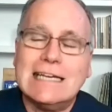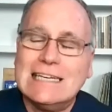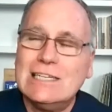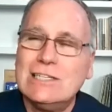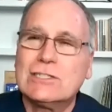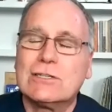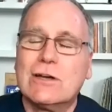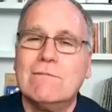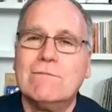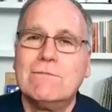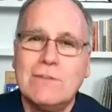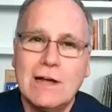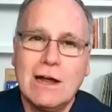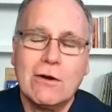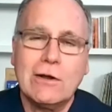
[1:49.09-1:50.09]
is
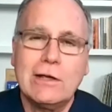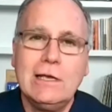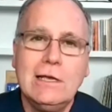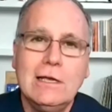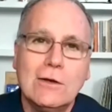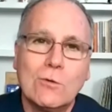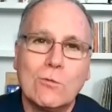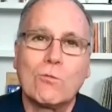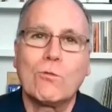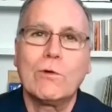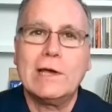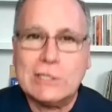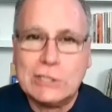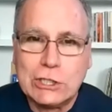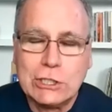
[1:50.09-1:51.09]
very
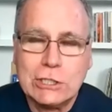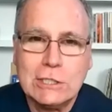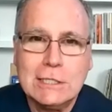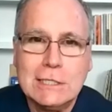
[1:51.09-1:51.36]
rich.